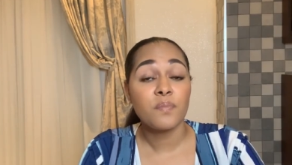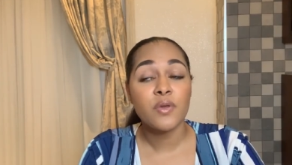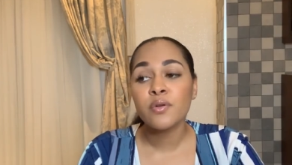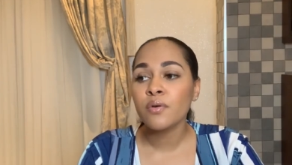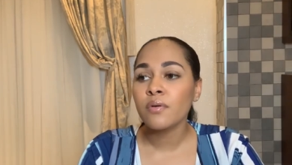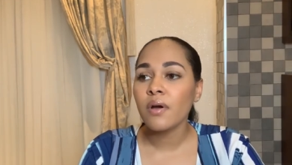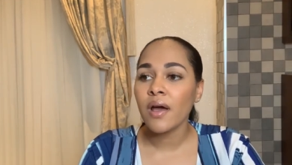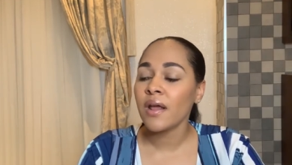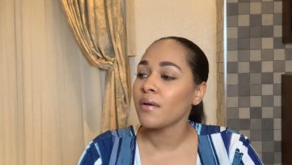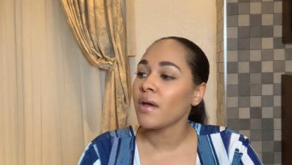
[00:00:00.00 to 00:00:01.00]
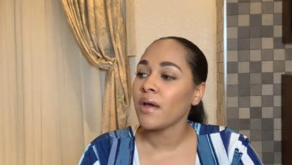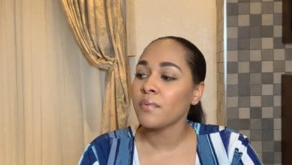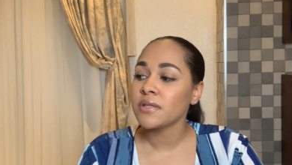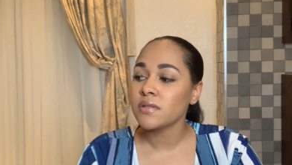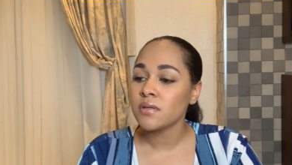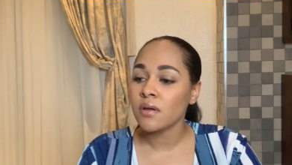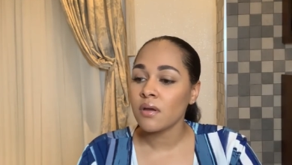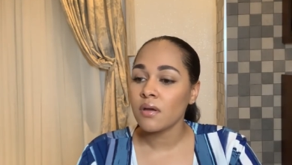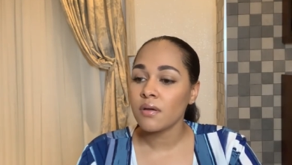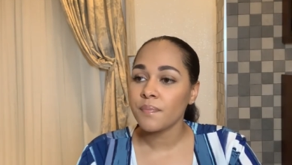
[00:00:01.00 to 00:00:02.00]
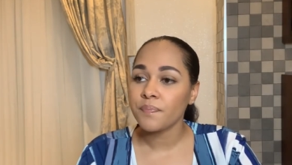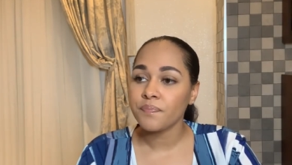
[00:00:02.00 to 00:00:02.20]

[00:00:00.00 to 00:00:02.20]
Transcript: you know, and I, I went to,